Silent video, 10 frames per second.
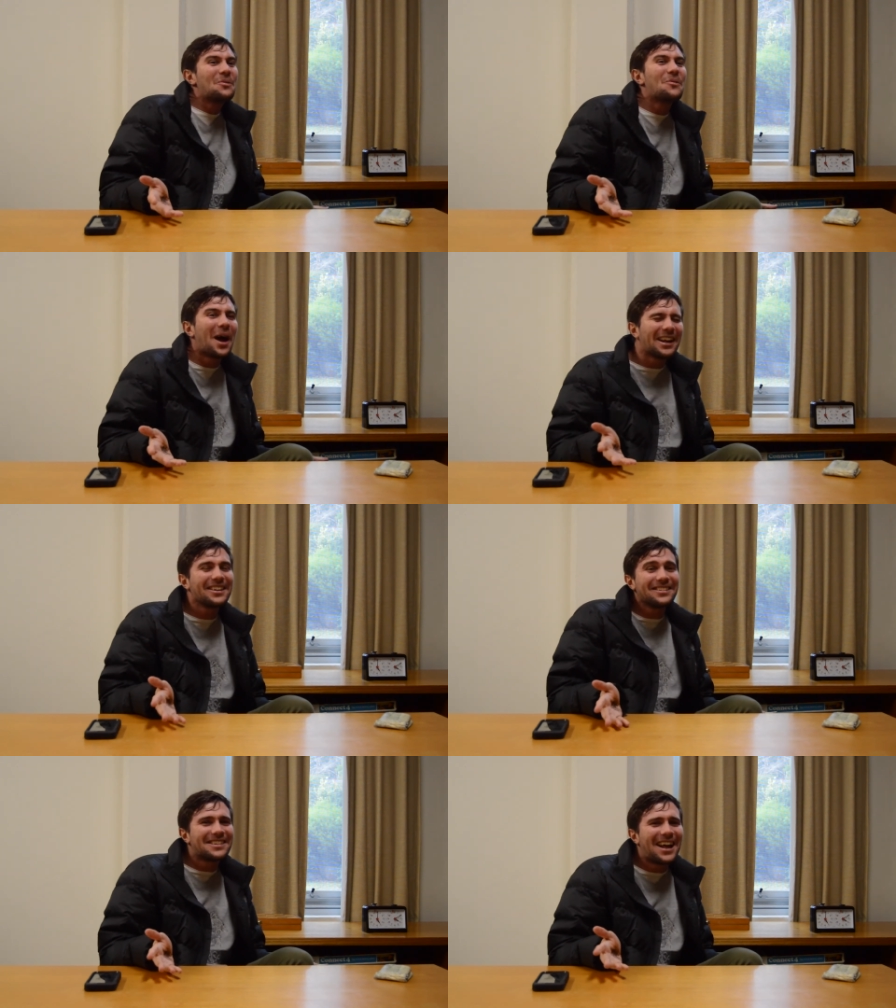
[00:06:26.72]
Why
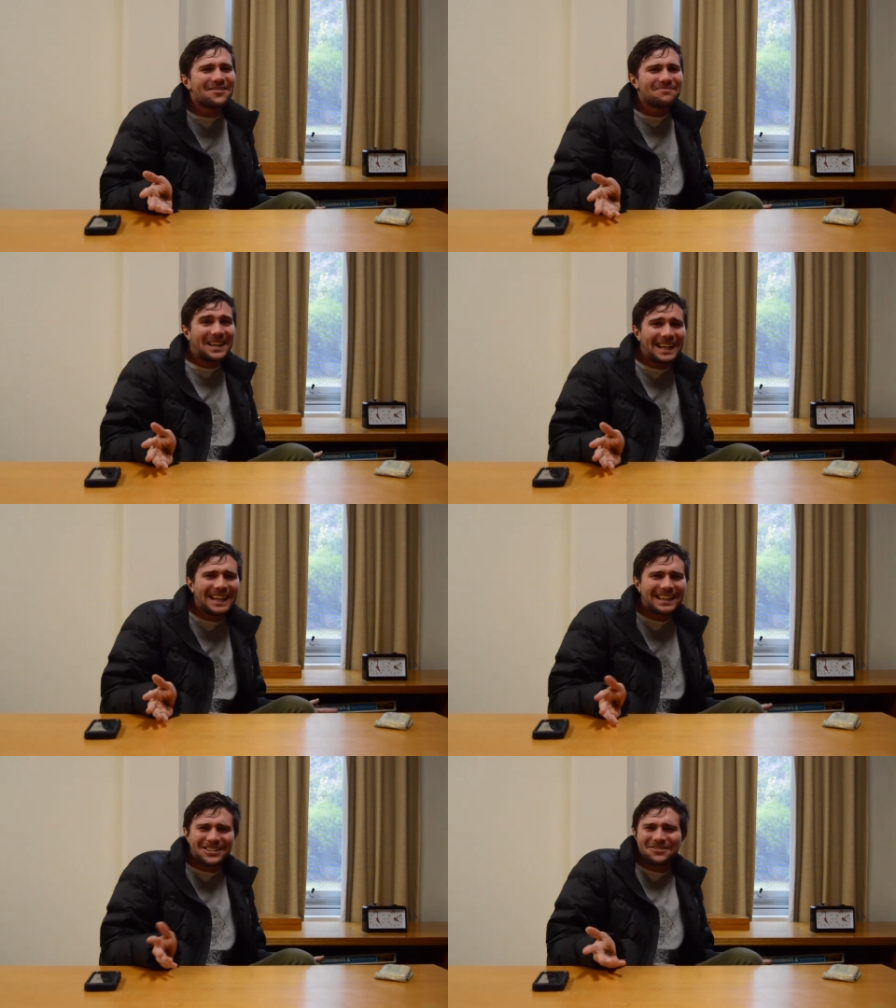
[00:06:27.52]
are you up
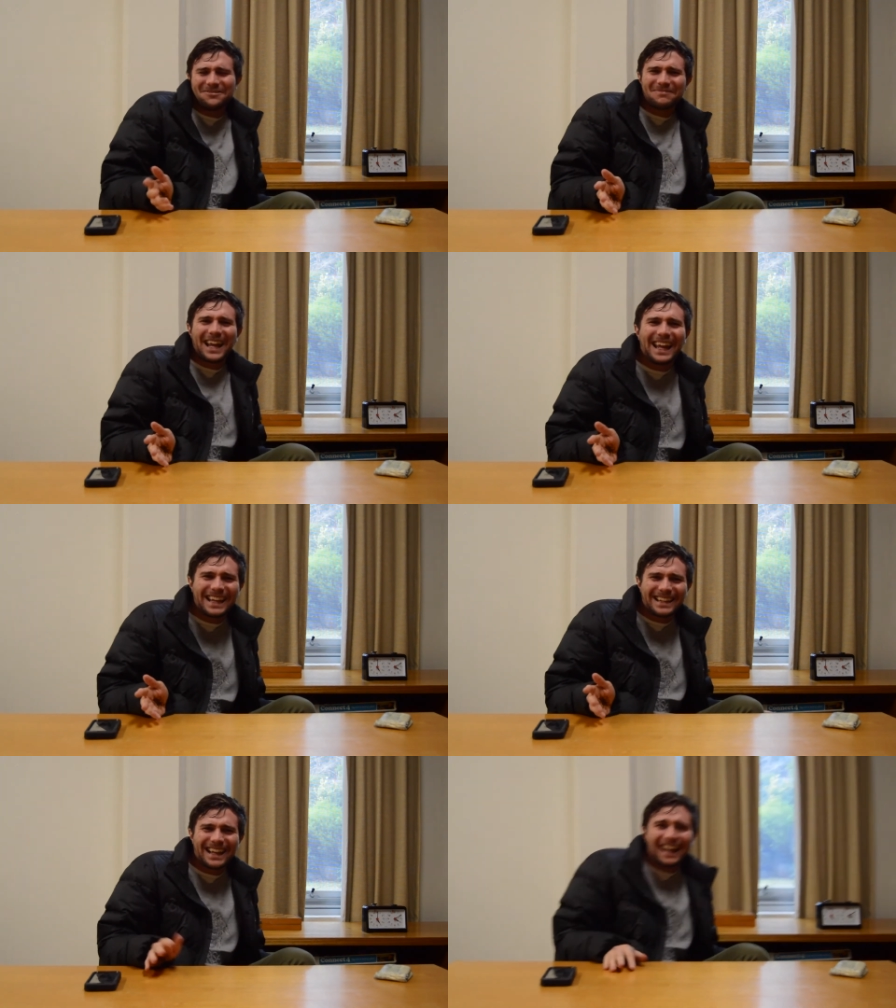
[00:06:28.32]
me? Do you
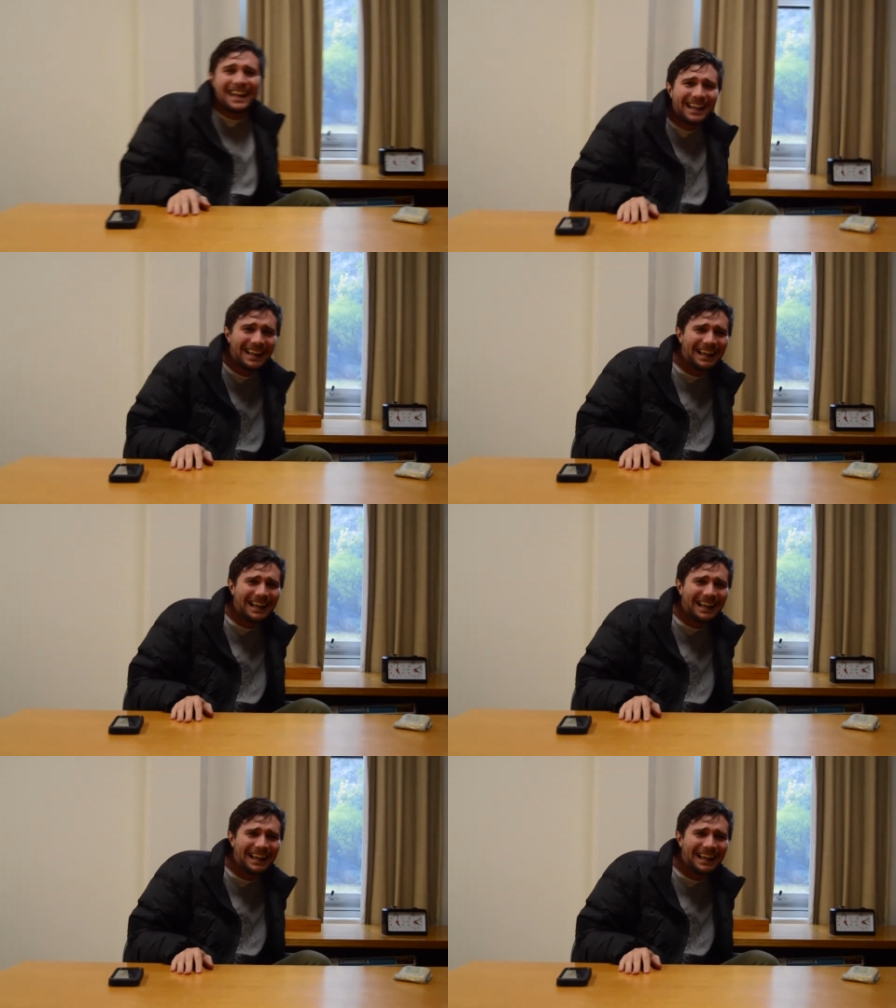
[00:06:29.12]
mean?